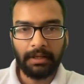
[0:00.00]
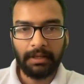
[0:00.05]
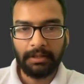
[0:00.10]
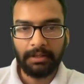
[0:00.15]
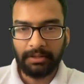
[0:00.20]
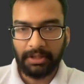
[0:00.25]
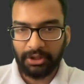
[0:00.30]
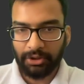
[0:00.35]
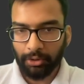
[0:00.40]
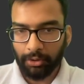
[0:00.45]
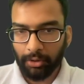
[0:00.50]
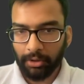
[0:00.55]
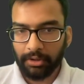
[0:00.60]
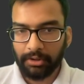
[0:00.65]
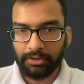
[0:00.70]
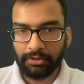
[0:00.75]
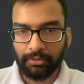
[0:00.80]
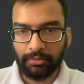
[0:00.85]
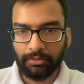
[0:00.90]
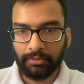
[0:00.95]
they should
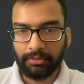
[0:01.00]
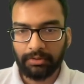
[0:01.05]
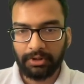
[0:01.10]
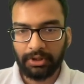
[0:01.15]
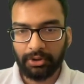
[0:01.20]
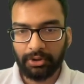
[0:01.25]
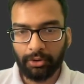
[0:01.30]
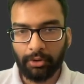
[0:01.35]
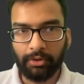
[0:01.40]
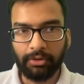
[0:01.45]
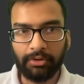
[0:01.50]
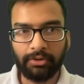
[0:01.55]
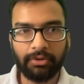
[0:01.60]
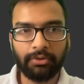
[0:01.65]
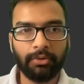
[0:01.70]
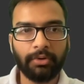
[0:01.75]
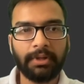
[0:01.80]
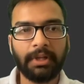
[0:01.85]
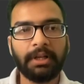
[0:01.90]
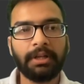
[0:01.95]
also
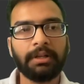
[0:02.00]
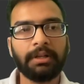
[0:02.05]
so that